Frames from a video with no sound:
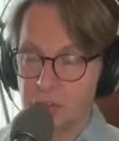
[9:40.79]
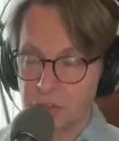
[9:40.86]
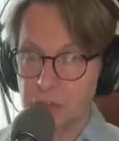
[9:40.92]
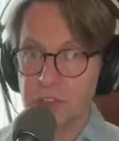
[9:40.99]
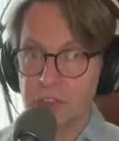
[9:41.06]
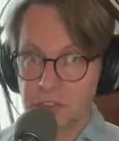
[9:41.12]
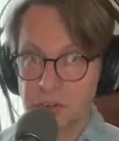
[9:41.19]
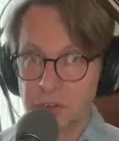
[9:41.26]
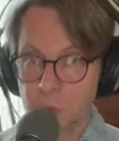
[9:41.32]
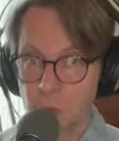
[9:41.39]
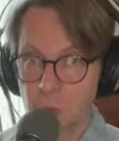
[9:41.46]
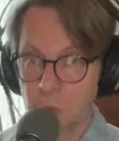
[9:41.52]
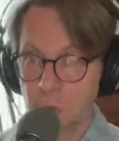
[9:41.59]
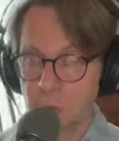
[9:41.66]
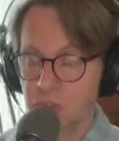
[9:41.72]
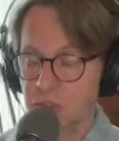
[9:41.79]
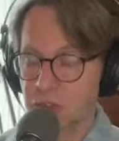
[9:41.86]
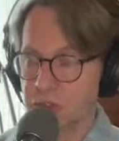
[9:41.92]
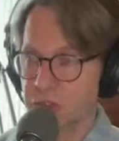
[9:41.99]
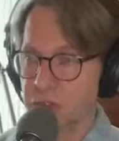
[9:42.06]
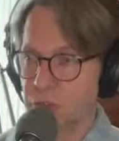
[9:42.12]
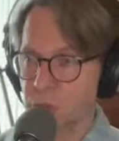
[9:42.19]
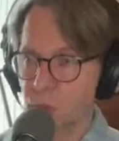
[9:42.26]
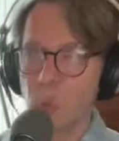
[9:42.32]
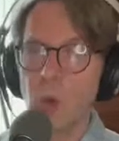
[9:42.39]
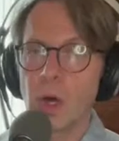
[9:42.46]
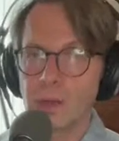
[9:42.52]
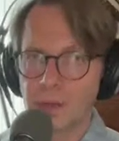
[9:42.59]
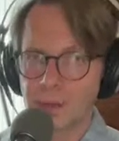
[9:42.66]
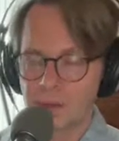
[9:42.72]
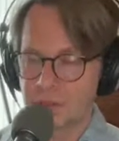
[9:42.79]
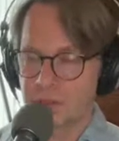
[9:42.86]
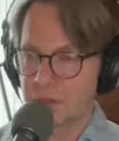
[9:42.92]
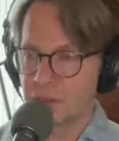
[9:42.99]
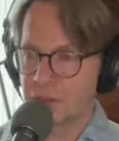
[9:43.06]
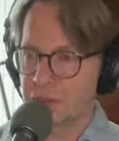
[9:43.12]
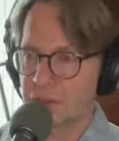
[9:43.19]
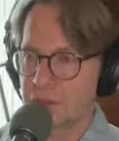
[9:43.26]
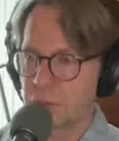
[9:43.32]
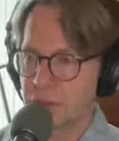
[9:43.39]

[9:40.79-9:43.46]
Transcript: Journey Songs 1, this is,